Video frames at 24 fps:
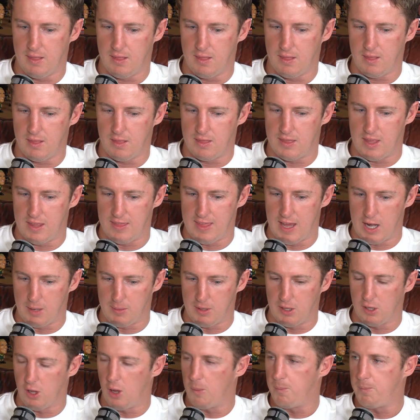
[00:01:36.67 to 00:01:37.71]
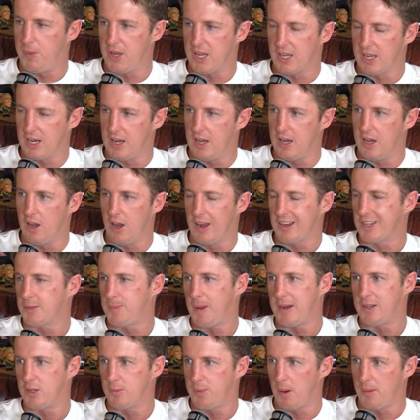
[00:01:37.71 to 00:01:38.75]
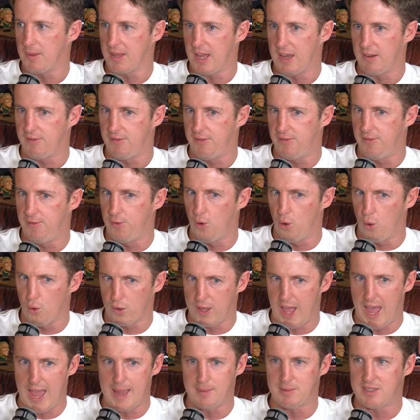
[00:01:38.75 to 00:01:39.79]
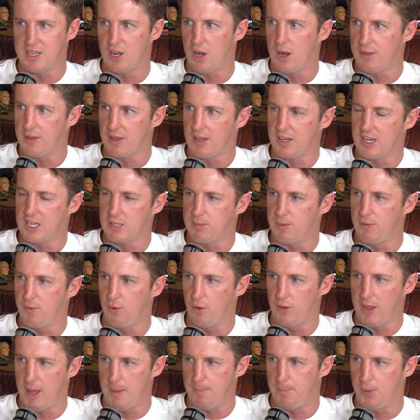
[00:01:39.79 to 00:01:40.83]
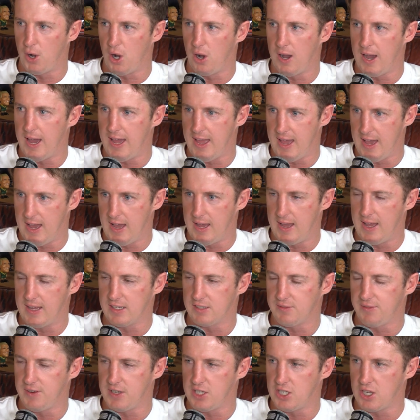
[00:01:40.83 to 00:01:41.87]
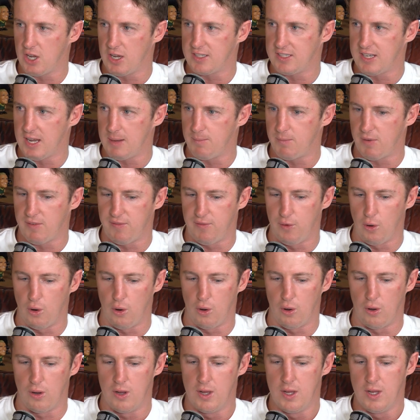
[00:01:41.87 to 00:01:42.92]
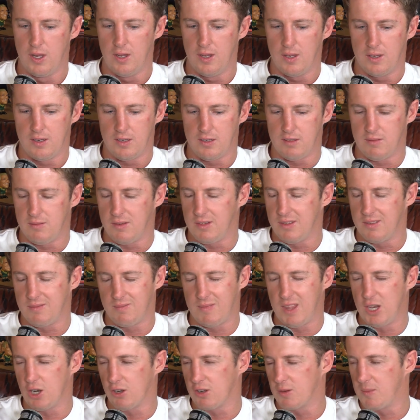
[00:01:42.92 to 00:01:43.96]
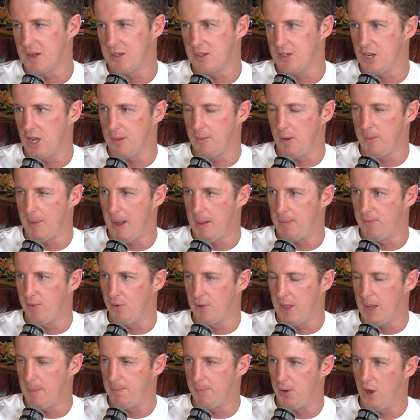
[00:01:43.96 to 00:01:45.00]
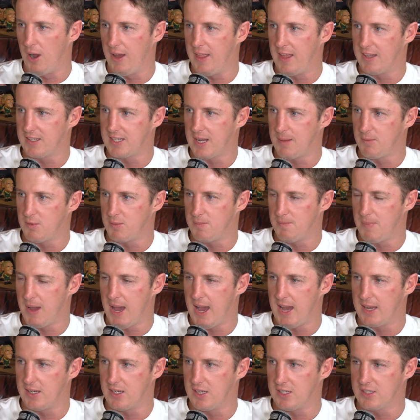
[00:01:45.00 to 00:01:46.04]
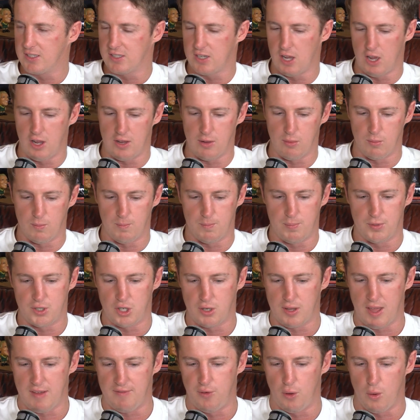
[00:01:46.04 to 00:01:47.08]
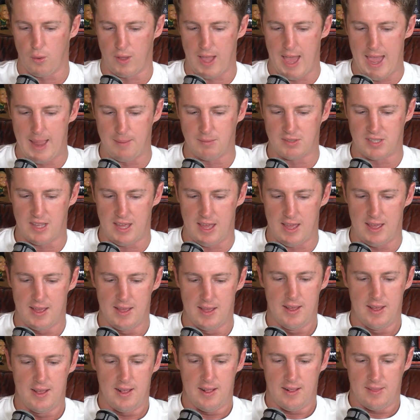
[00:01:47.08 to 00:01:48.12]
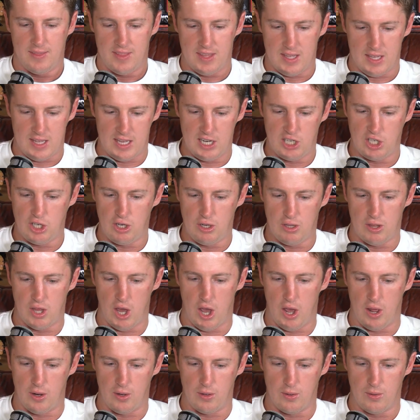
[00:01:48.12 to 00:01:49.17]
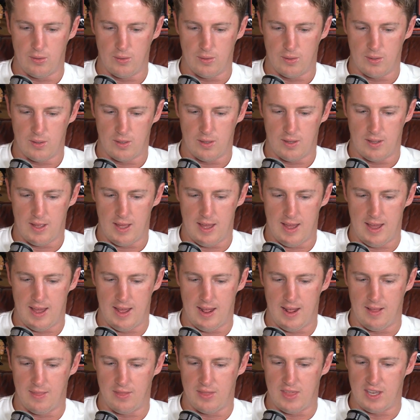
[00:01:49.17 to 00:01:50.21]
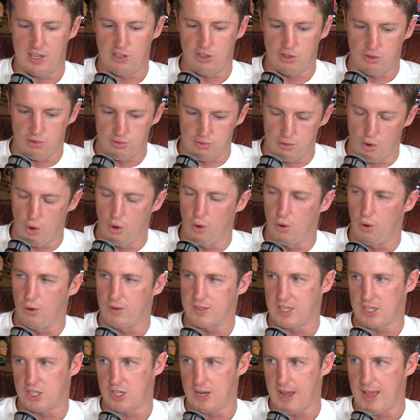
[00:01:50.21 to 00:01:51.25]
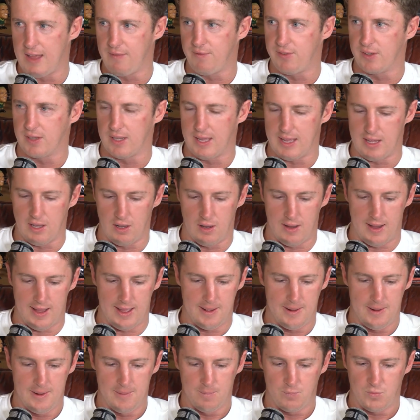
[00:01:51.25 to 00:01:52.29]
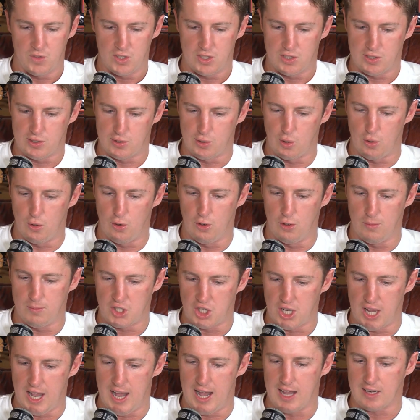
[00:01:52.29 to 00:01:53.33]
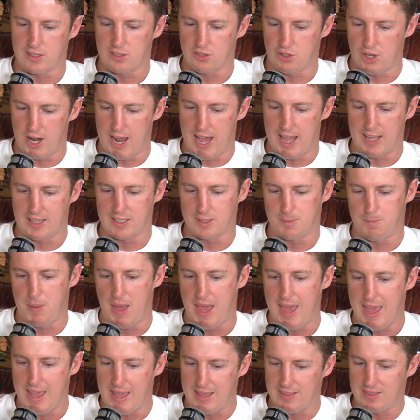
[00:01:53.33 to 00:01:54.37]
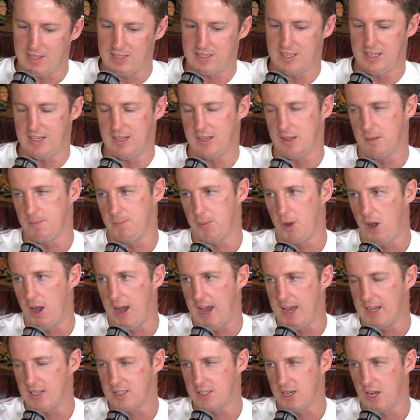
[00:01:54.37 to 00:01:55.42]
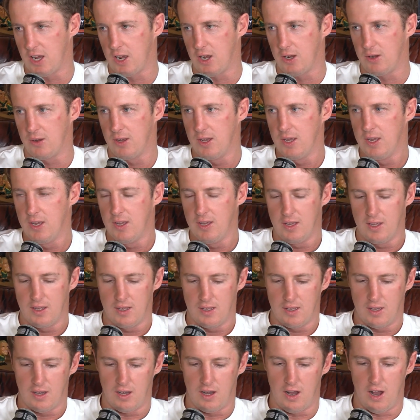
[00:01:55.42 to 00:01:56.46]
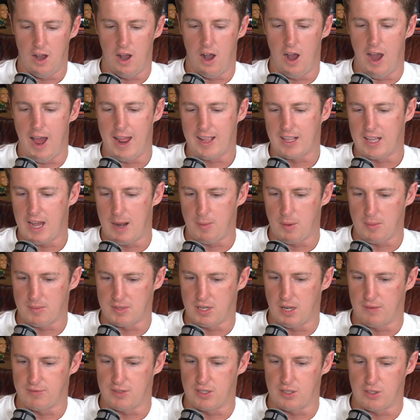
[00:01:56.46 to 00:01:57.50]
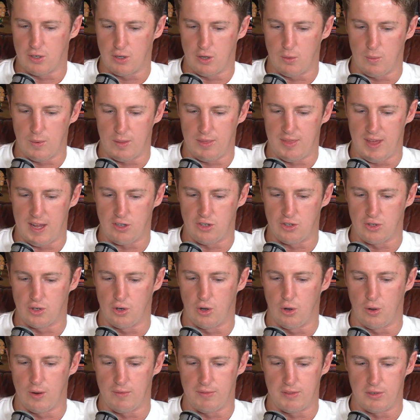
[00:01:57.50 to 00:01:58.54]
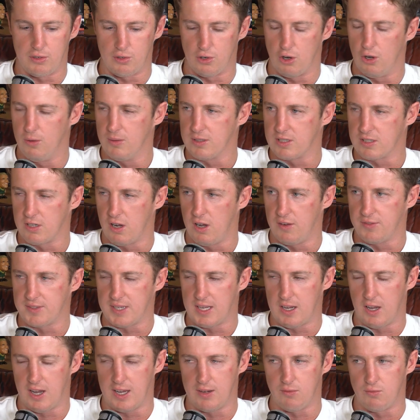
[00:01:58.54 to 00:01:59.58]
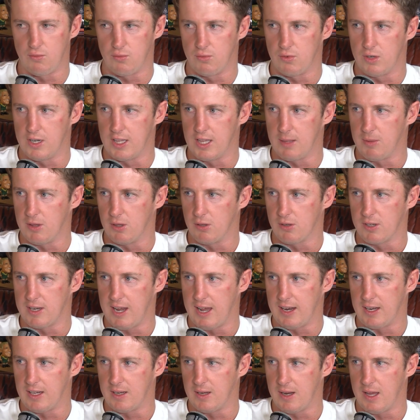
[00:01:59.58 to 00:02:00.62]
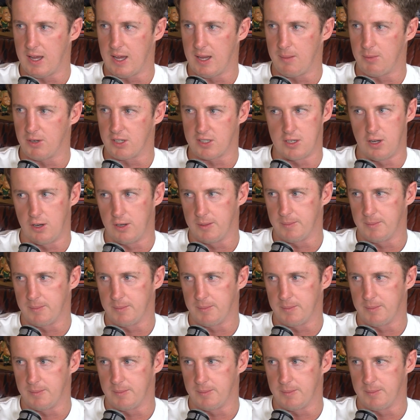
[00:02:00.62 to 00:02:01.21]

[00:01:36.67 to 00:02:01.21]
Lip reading: that'd be a lot bigger. I expect he'll probably get 4 games there, I think it is, before that bye. As Physio said before, they're not going to bring Turbo back before that bye. That seems madness. So he should get 4 games there. The issue, though, the draw, it's a shame for Lehi. Storm, Sharks, Dragons, Panthers into the bye. So I can't bring myself to do it with that draw. If the draw was softer, I'd really be looking at it, but it's not.